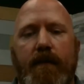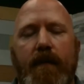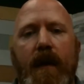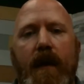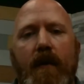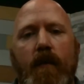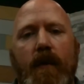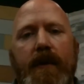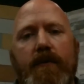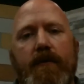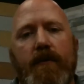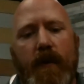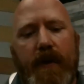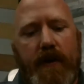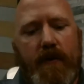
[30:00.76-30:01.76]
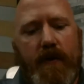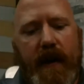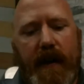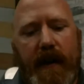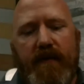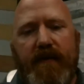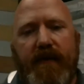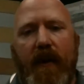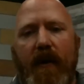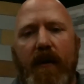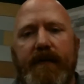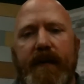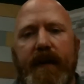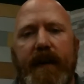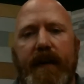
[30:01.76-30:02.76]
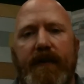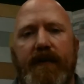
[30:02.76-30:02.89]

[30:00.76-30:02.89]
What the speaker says: When you get involved in a